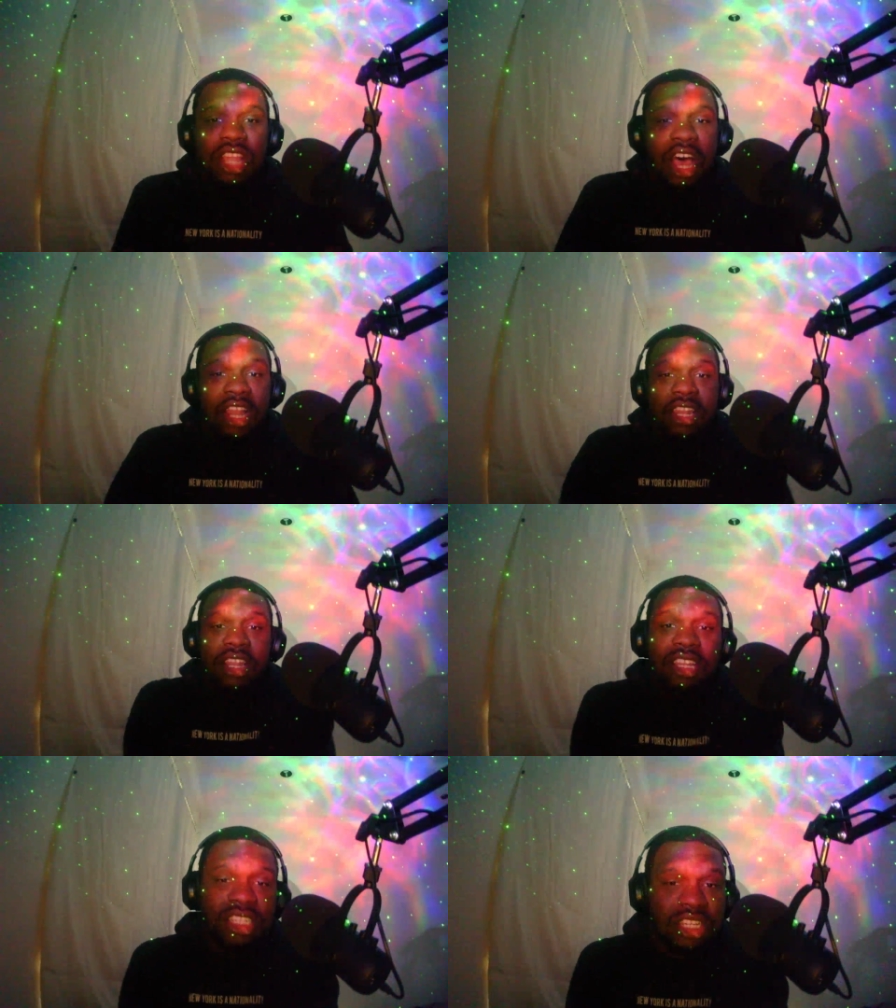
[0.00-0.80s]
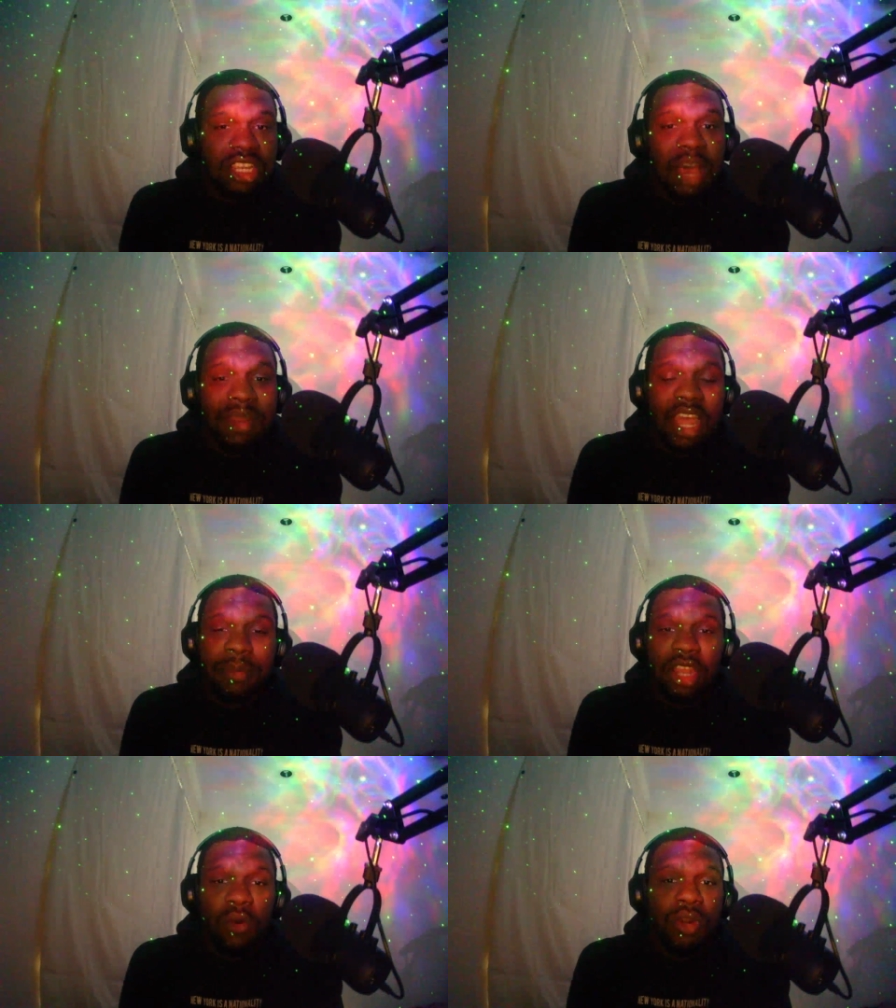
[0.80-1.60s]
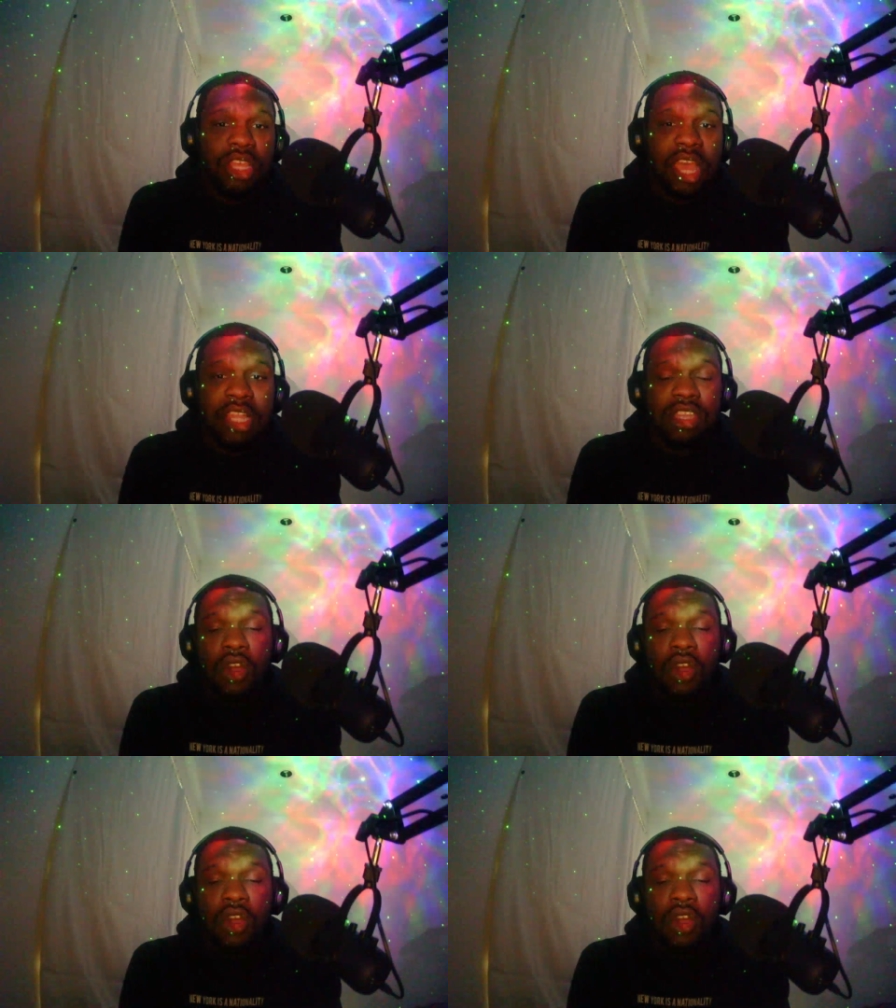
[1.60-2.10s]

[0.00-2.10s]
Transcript: Uh, comment down below what do you guys